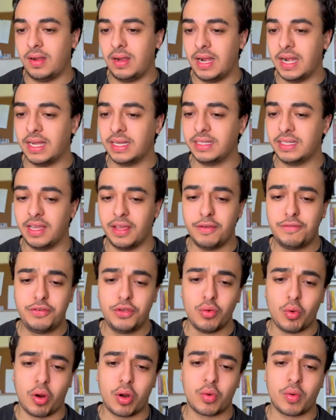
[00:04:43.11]
and if
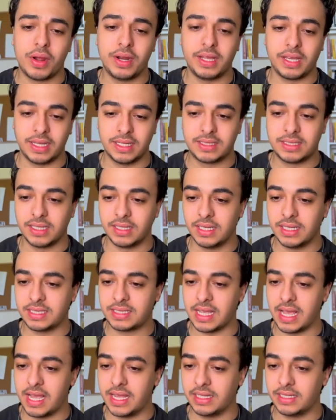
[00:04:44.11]
you are running into this
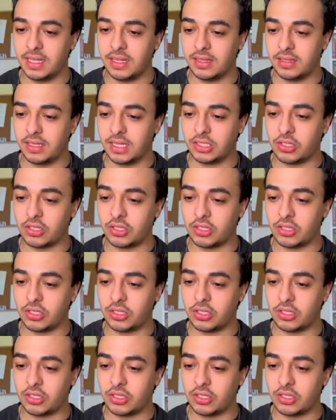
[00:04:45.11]
and the